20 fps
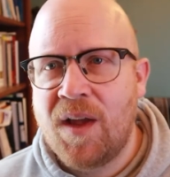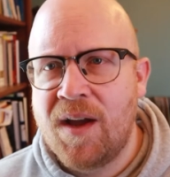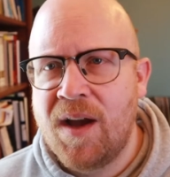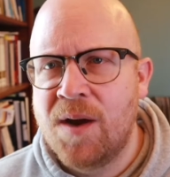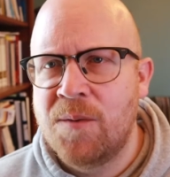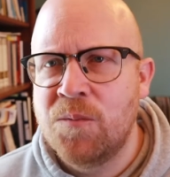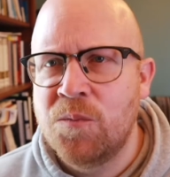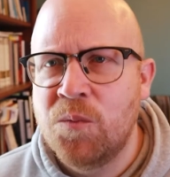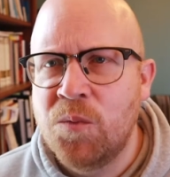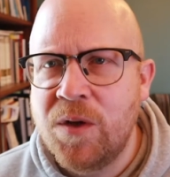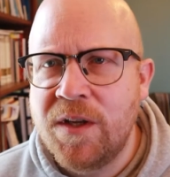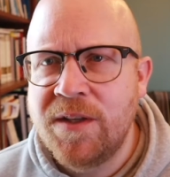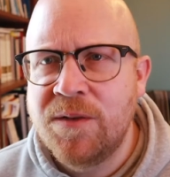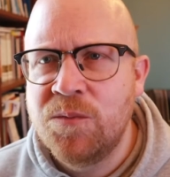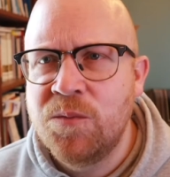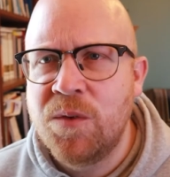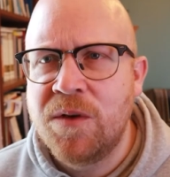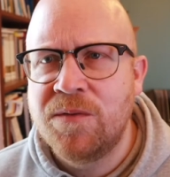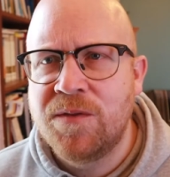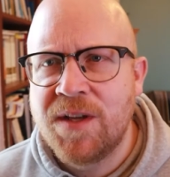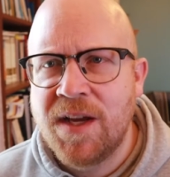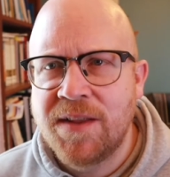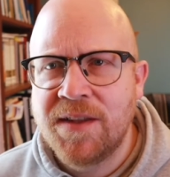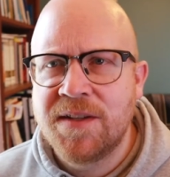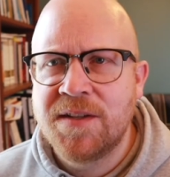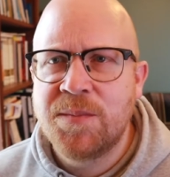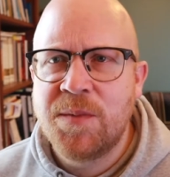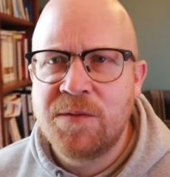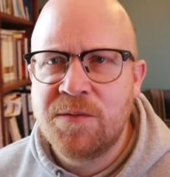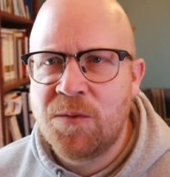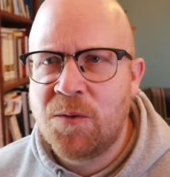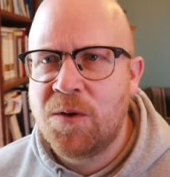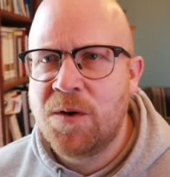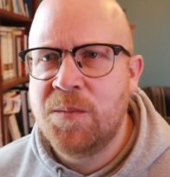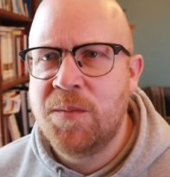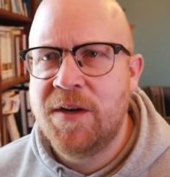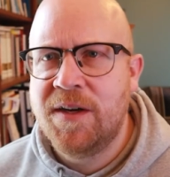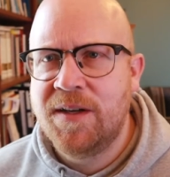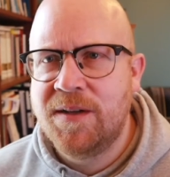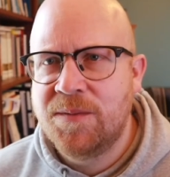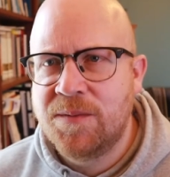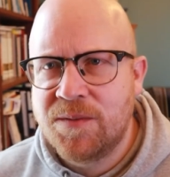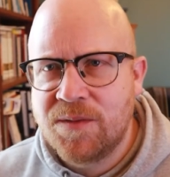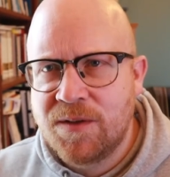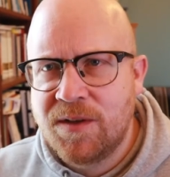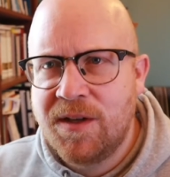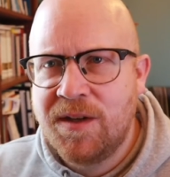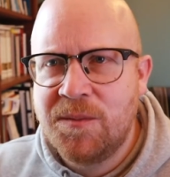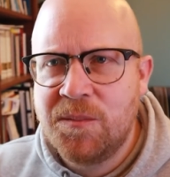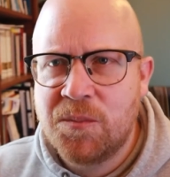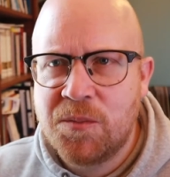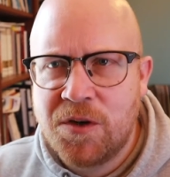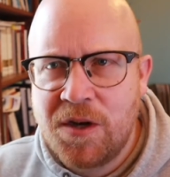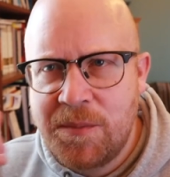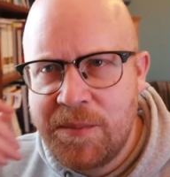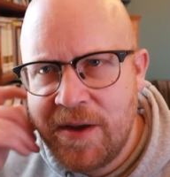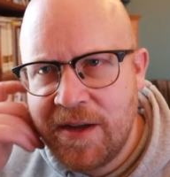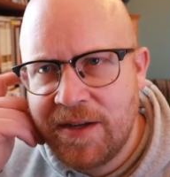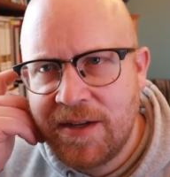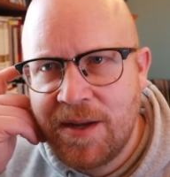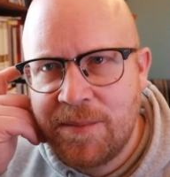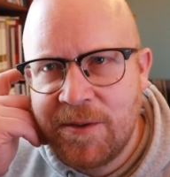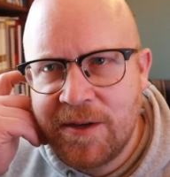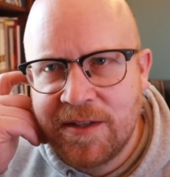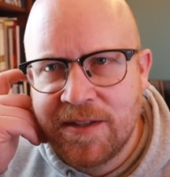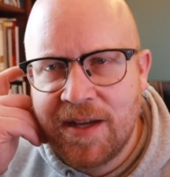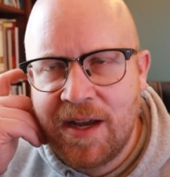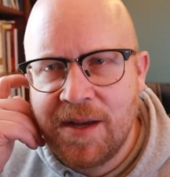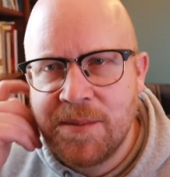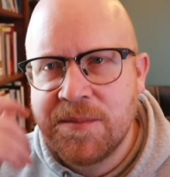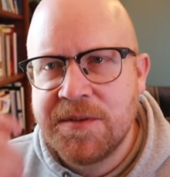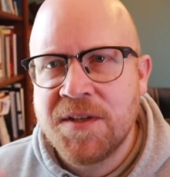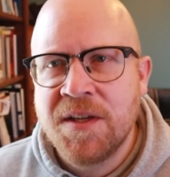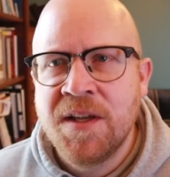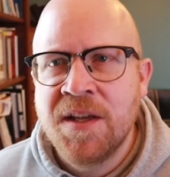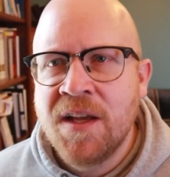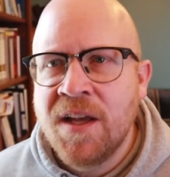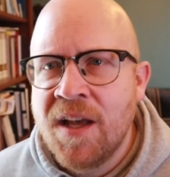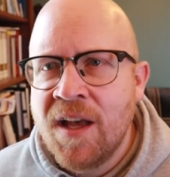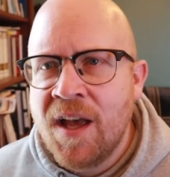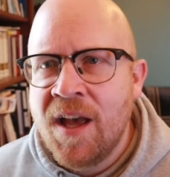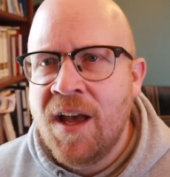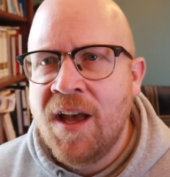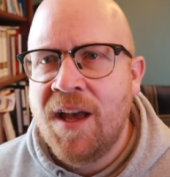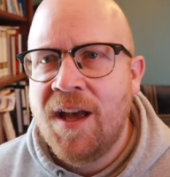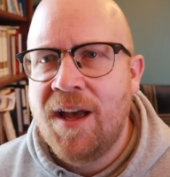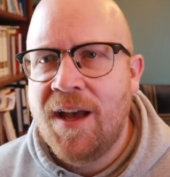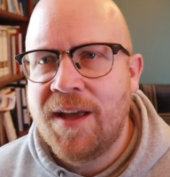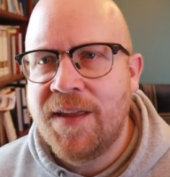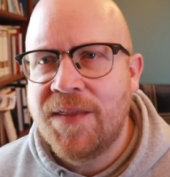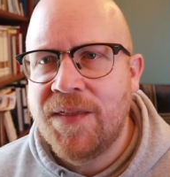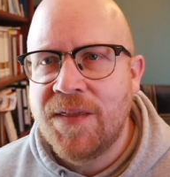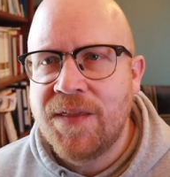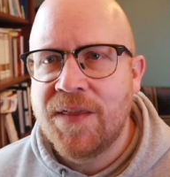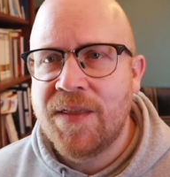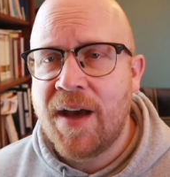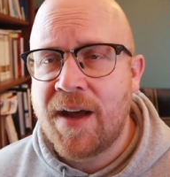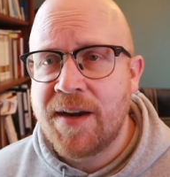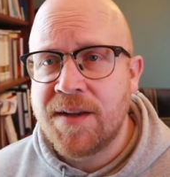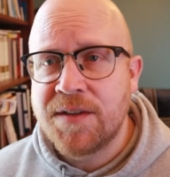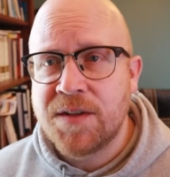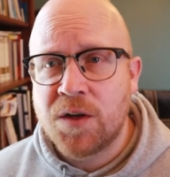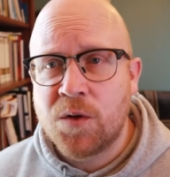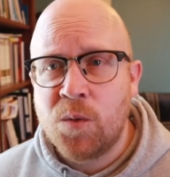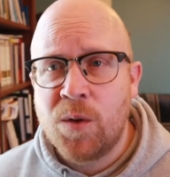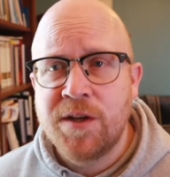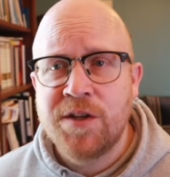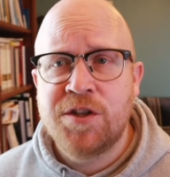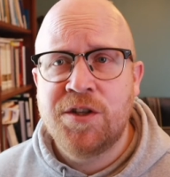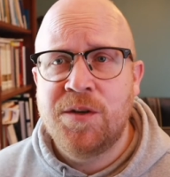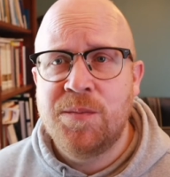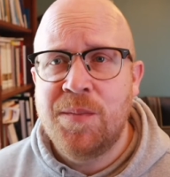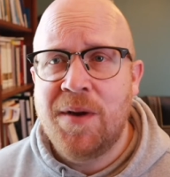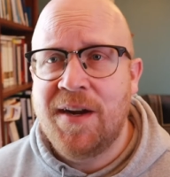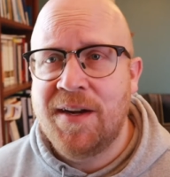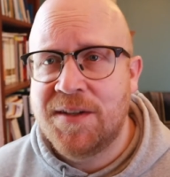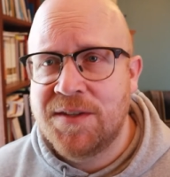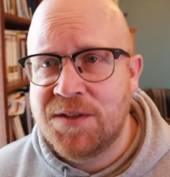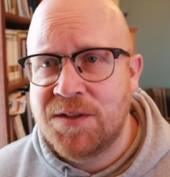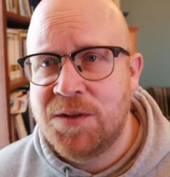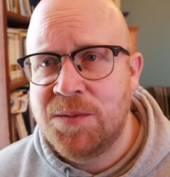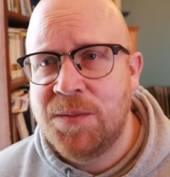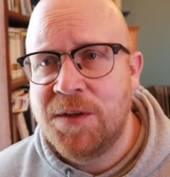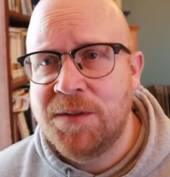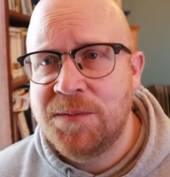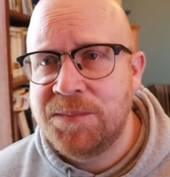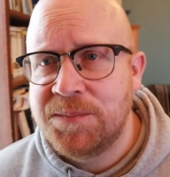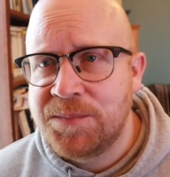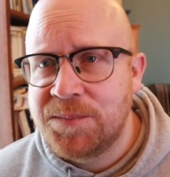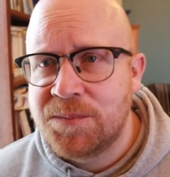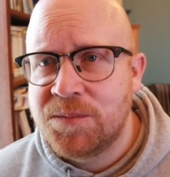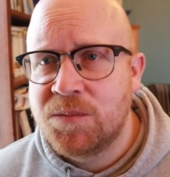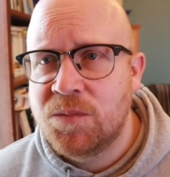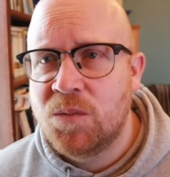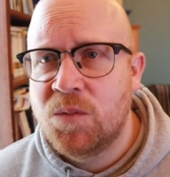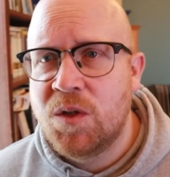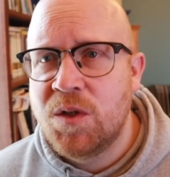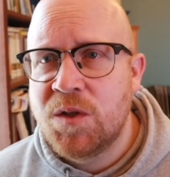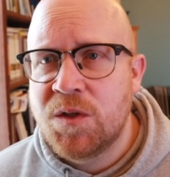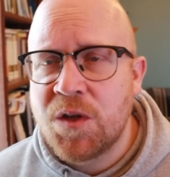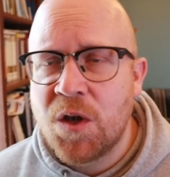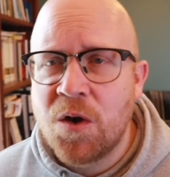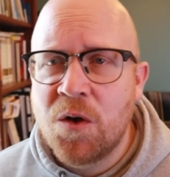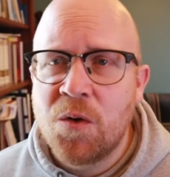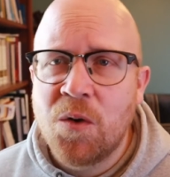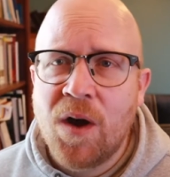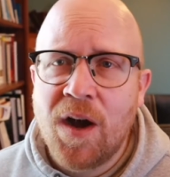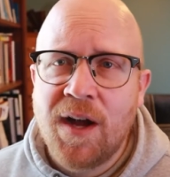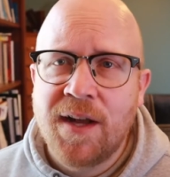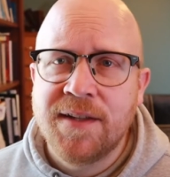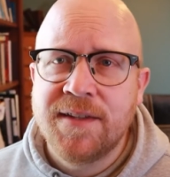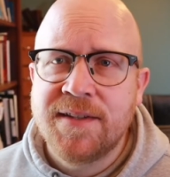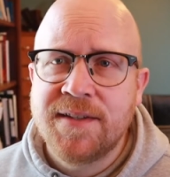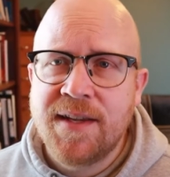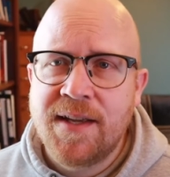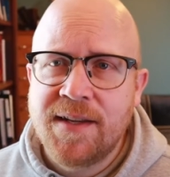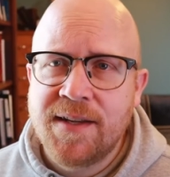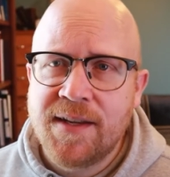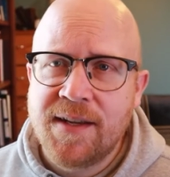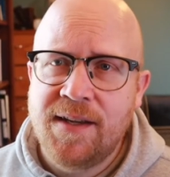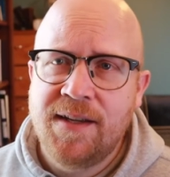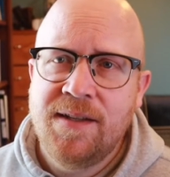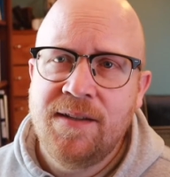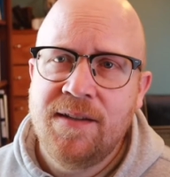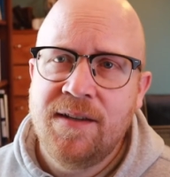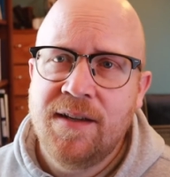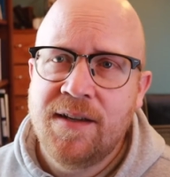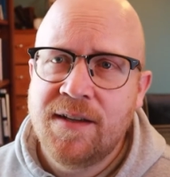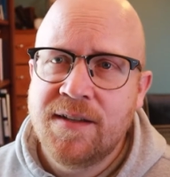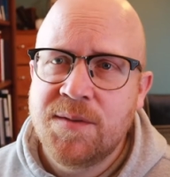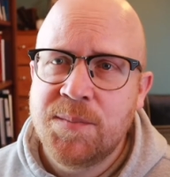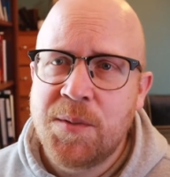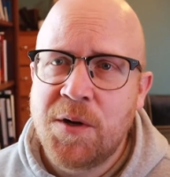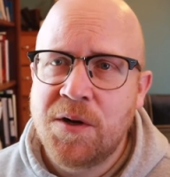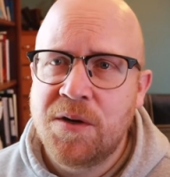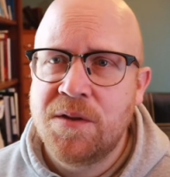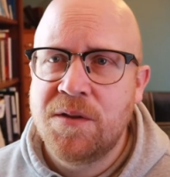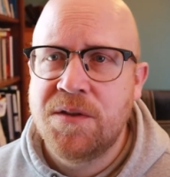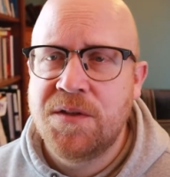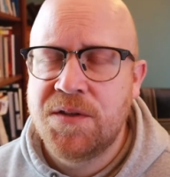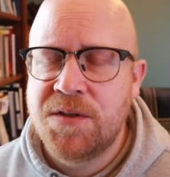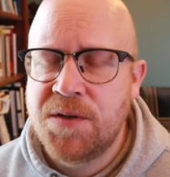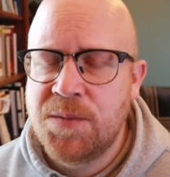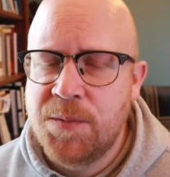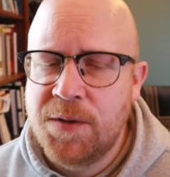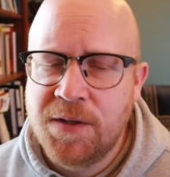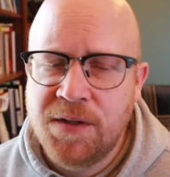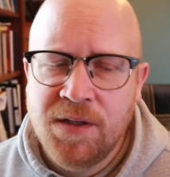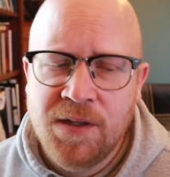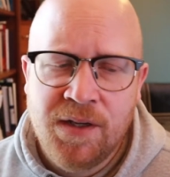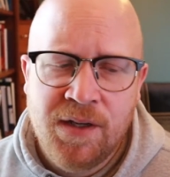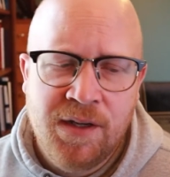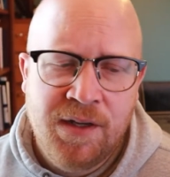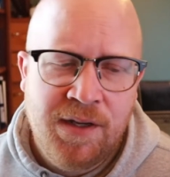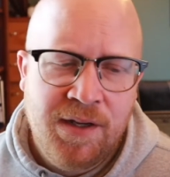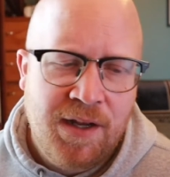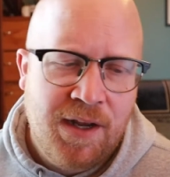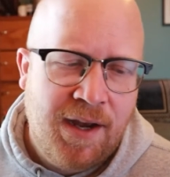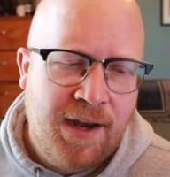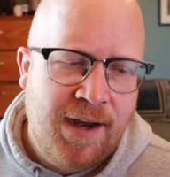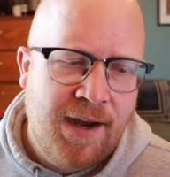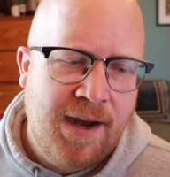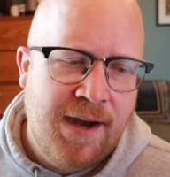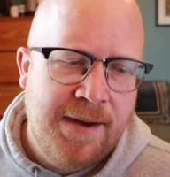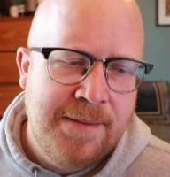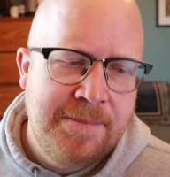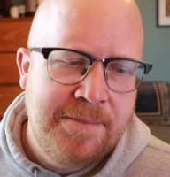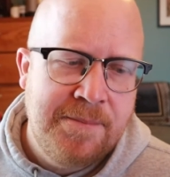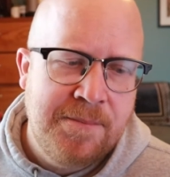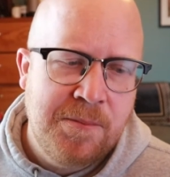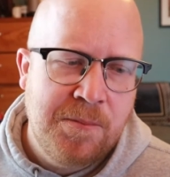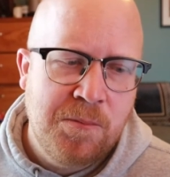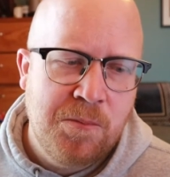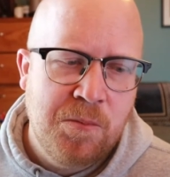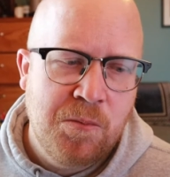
Um, we, we've done this before, but in, in pre-pandemic times. And that is a question box sermon. So on Sunday, as part of the sermon, um,